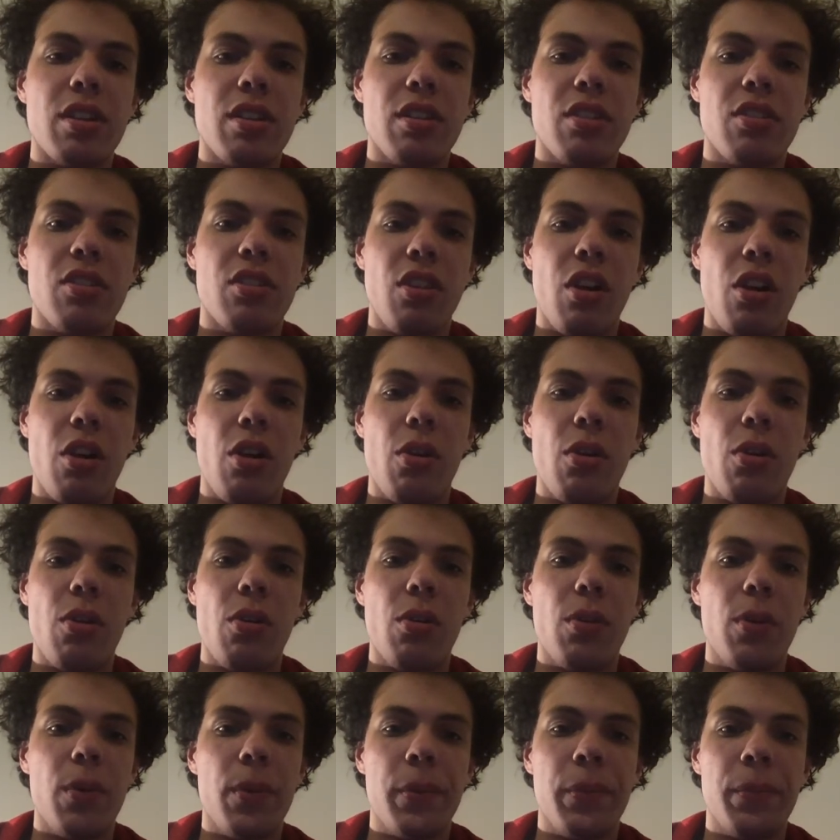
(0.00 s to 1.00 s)

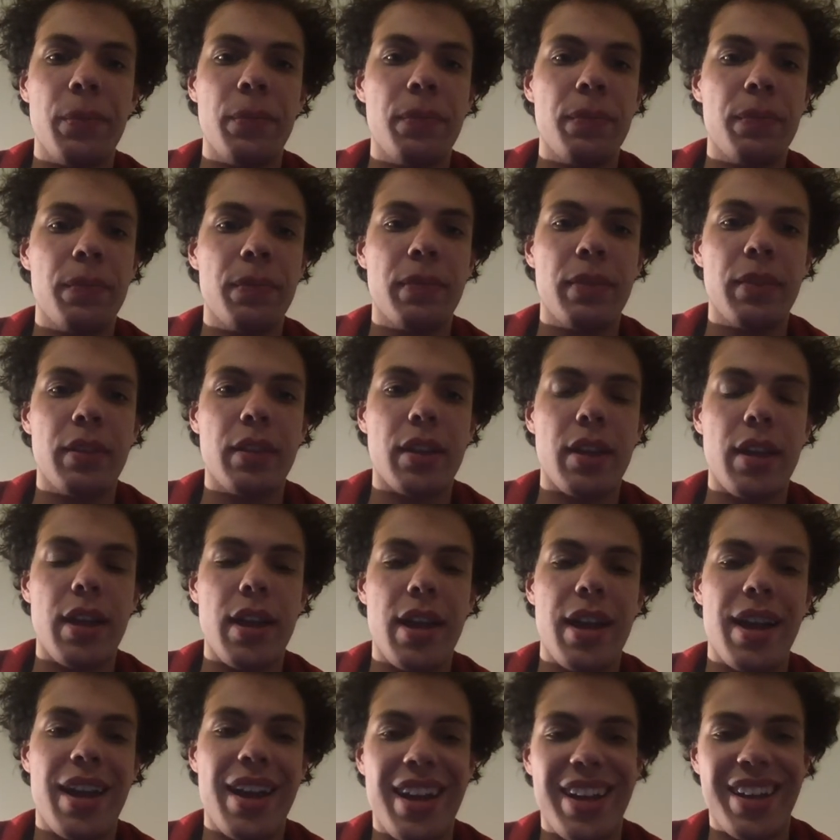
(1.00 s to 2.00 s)
So
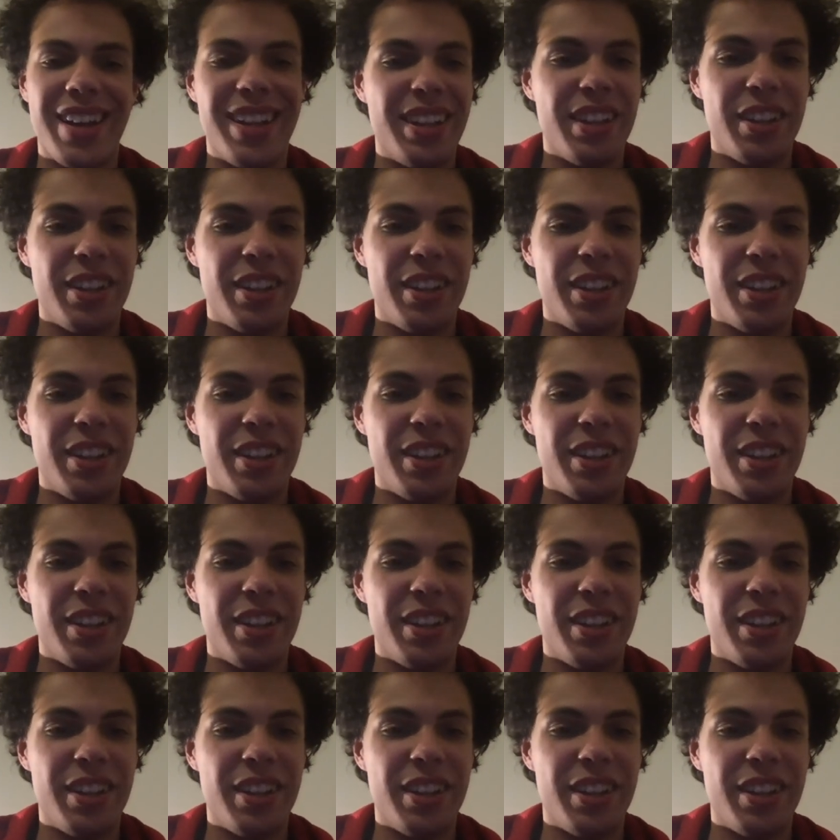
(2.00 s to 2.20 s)
uh,